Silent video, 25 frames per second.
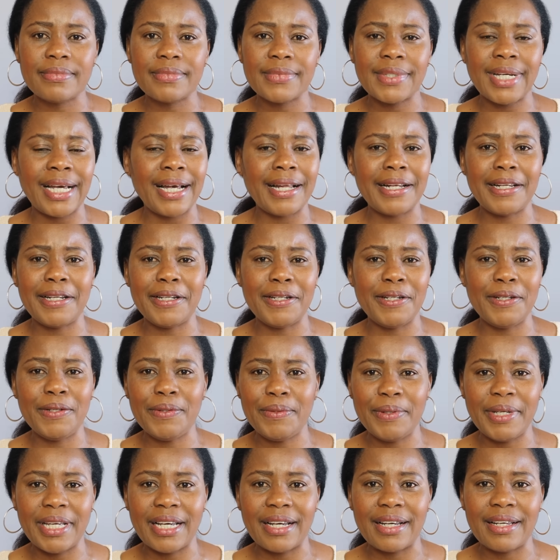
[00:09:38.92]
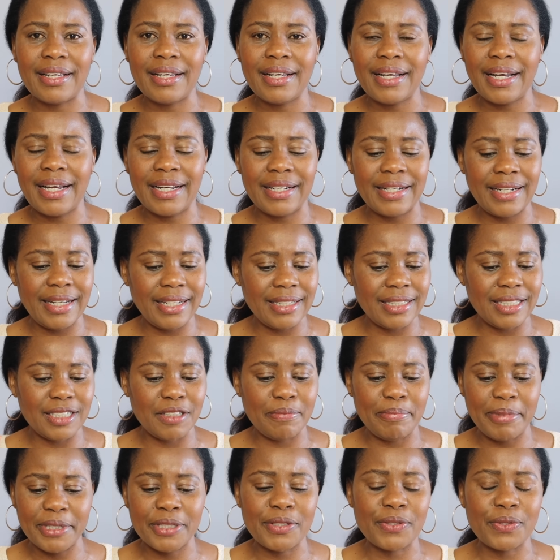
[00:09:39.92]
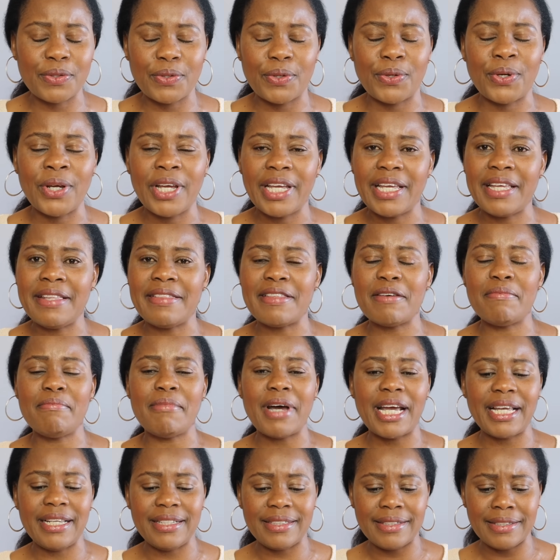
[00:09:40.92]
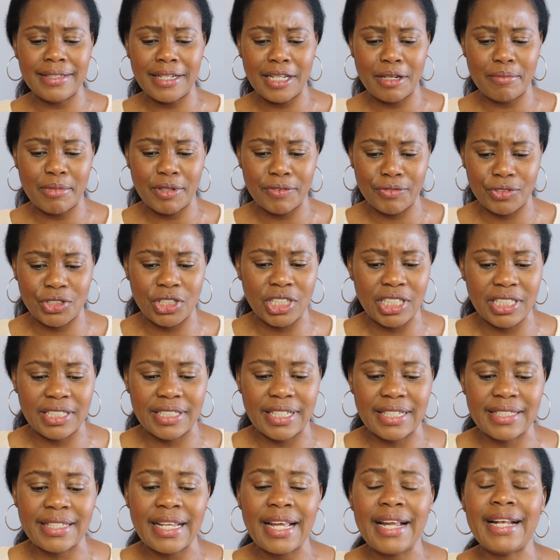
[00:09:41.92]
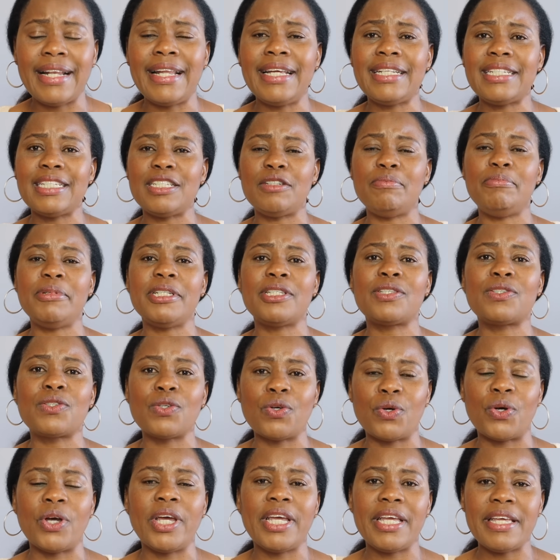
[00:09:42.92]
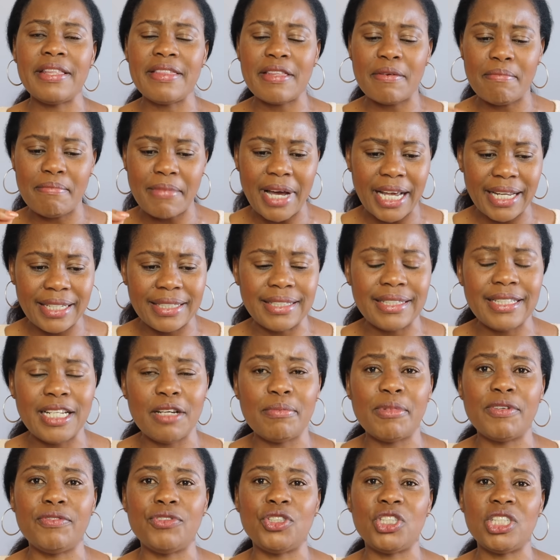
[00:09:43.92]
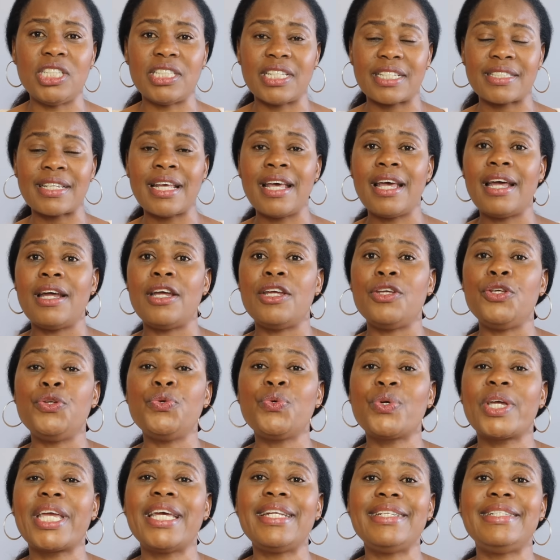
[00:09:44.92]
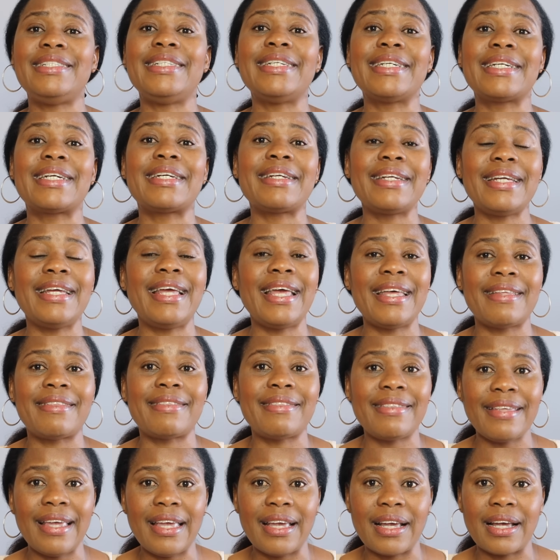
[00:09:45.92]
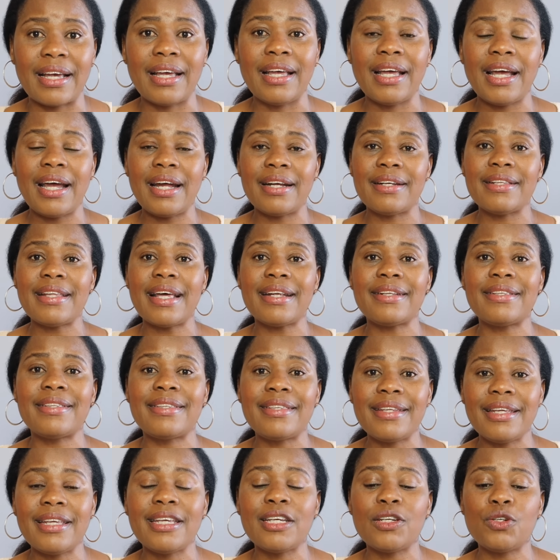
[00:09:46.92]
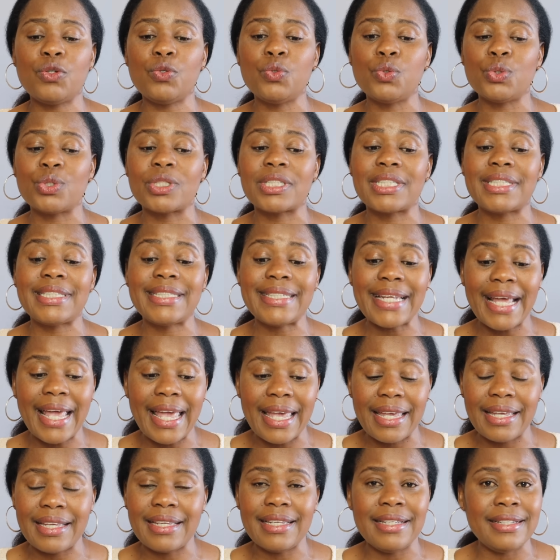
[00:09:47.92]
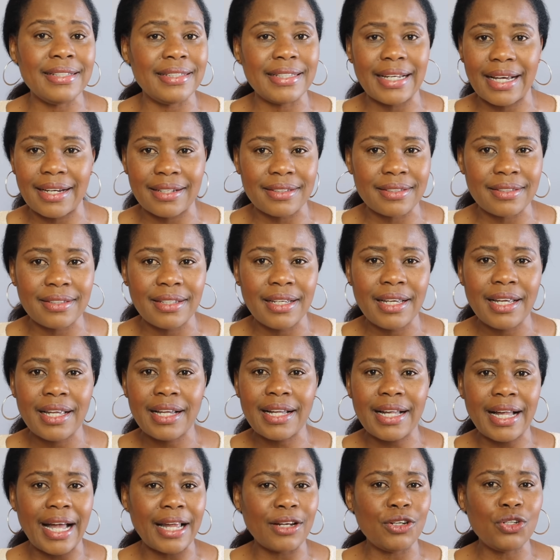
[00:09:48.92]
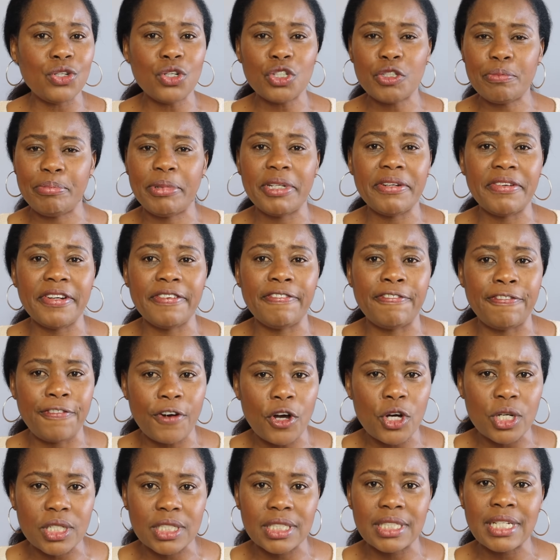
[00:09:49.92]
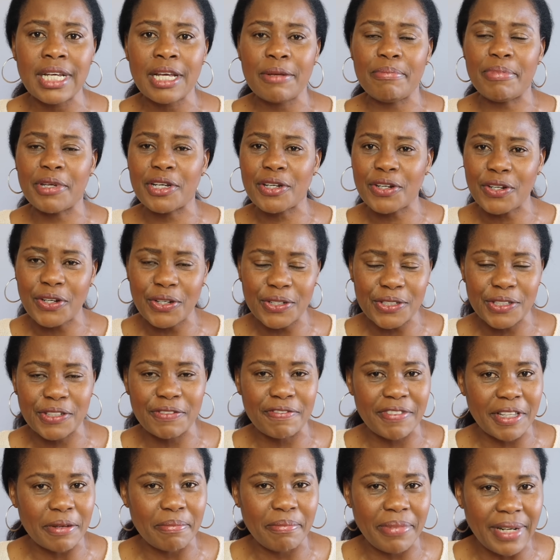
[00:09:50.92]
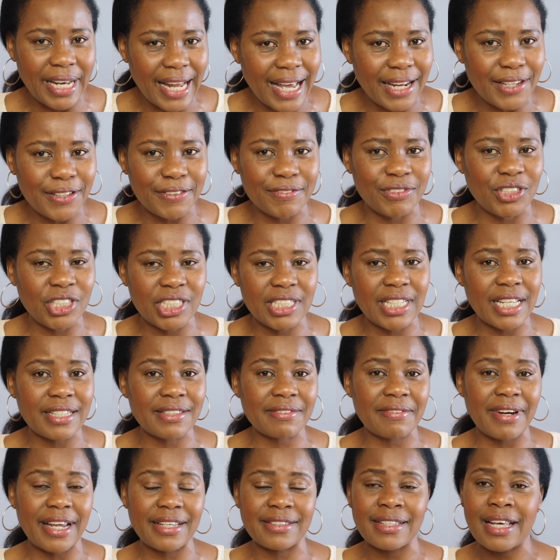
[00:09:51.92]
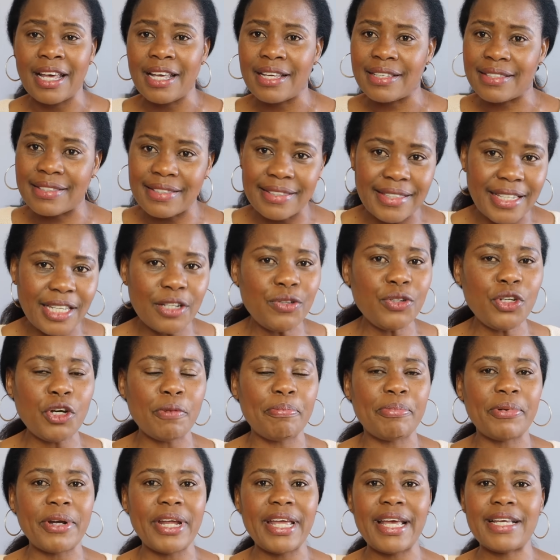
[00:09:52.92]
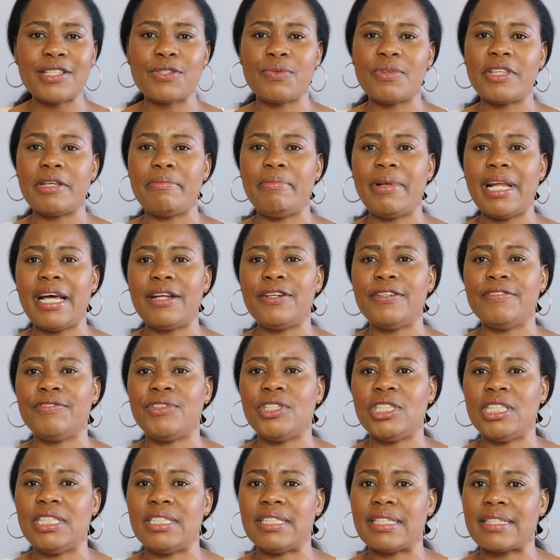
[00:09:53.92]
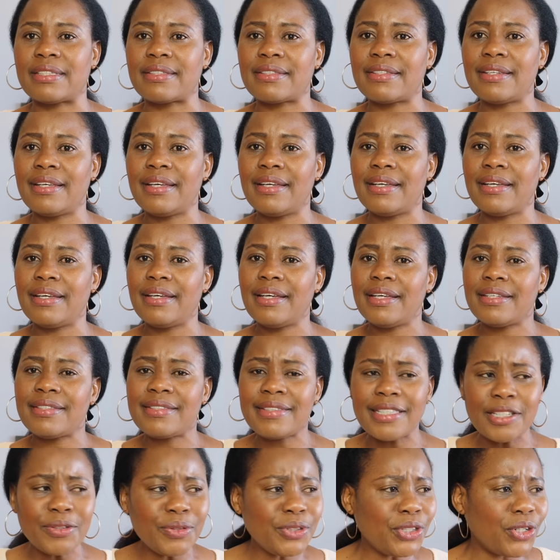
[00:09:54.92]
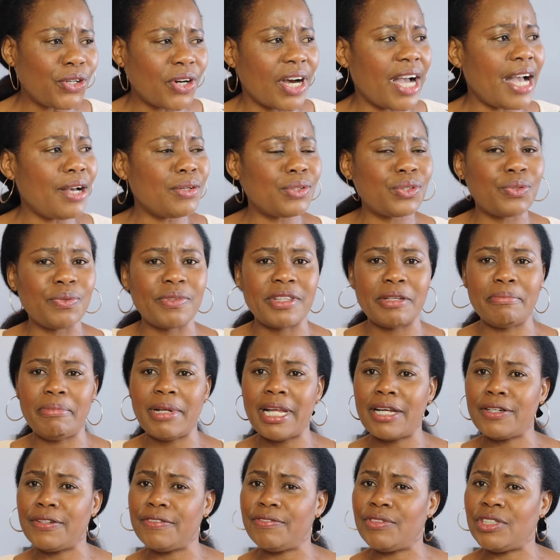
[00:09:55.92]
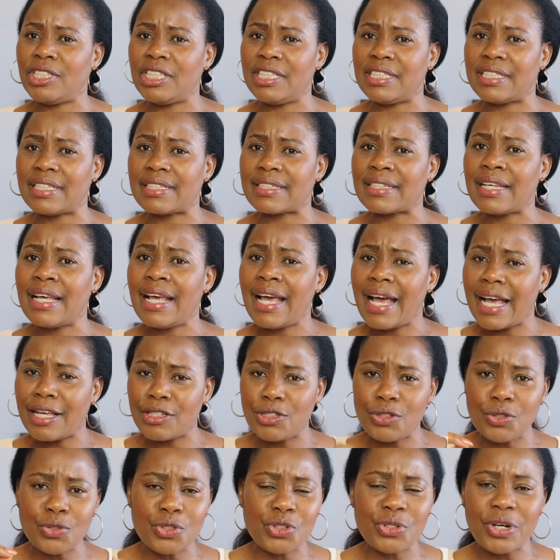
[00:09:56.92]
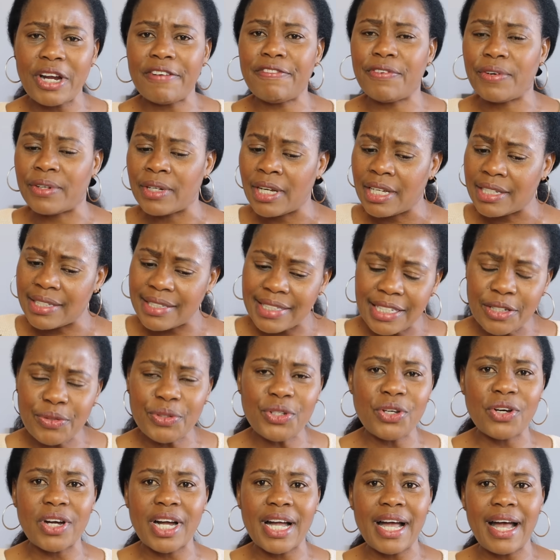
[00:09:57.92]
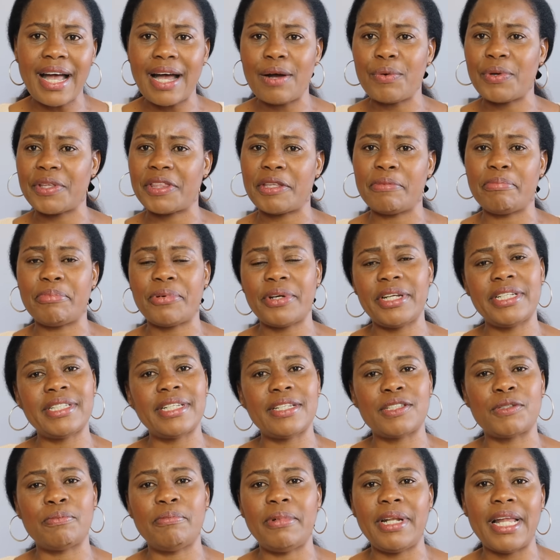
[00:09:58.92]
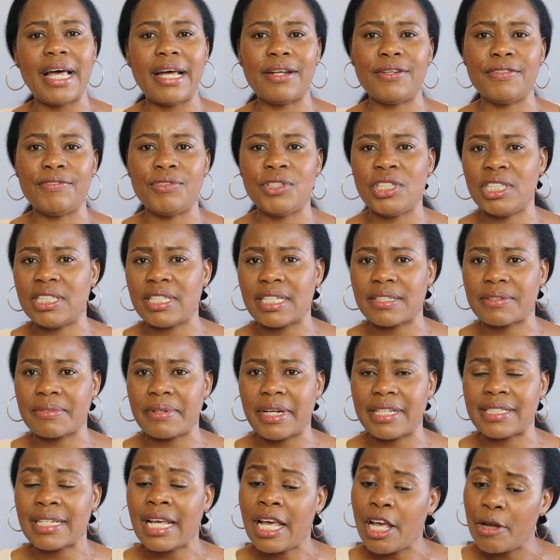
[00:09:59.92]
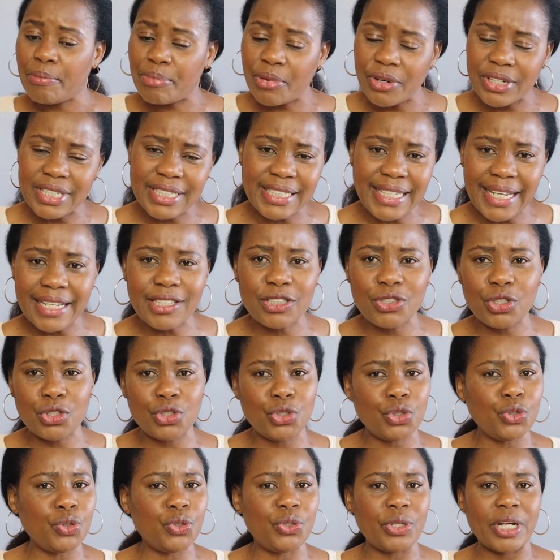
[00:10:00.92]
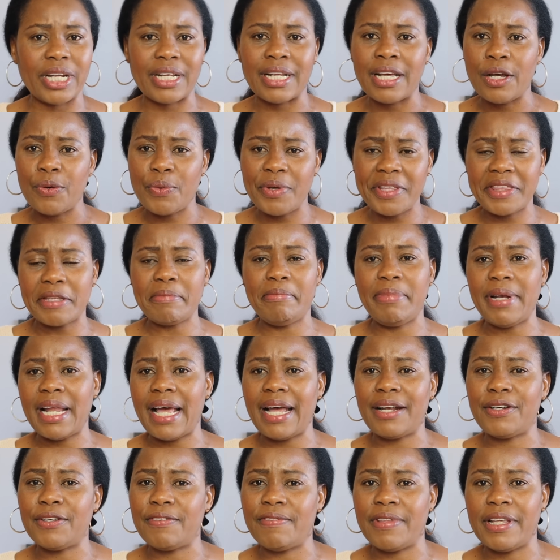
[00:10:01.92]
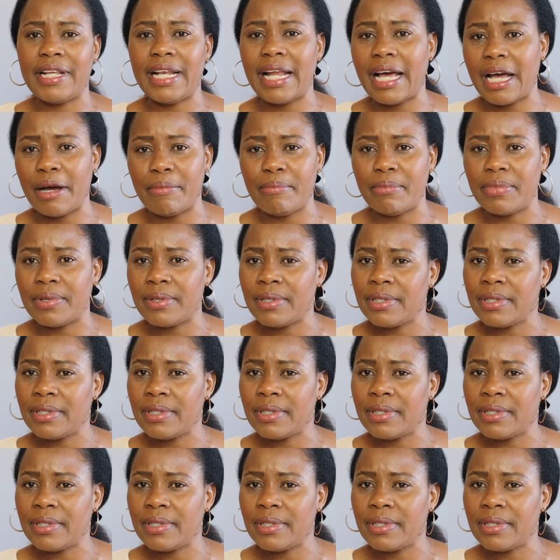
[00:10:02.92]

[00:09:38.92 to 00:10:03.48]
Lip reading: Hallelujah. And let it be so in the mighty name of Jesus. Let it be so in the mighty name of Jesus. You can decree a thing and that thing will stay intact. cannot be revoked because of the blood of Jesus Christ. Seal your prayers with the blood of Jesus. Seal your house with the blood of Jesus. As you travel, seal your car with the precious blood of Jesus Christ. Protect your children with the blood of the Lamb.